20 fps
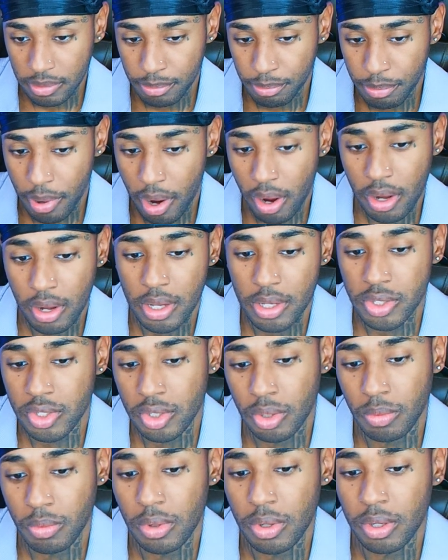pause
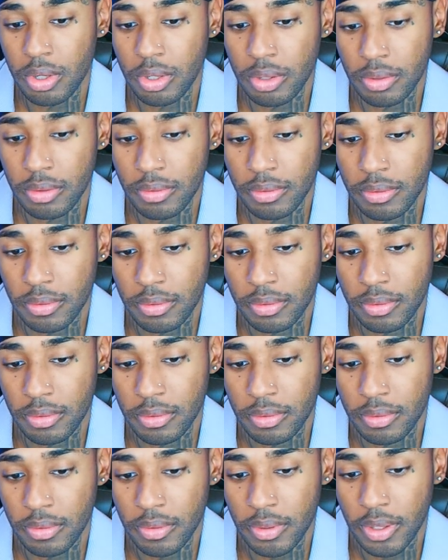the world
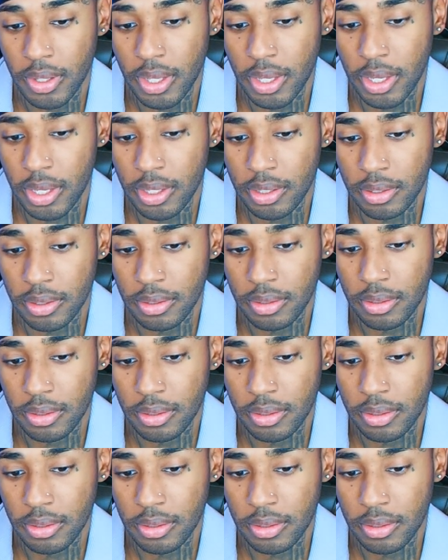and